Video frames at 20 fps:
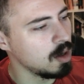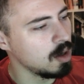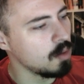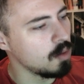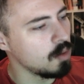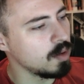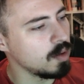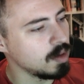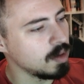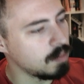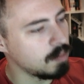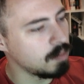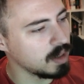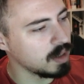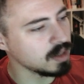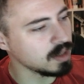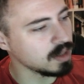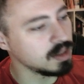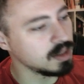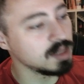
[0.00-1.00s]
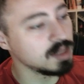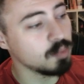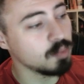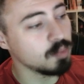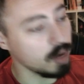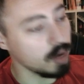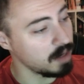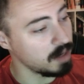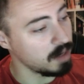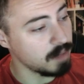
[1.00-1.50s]
We will pass the
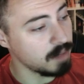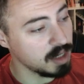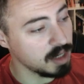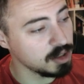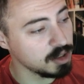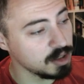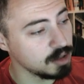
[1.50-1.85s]
sprite batch,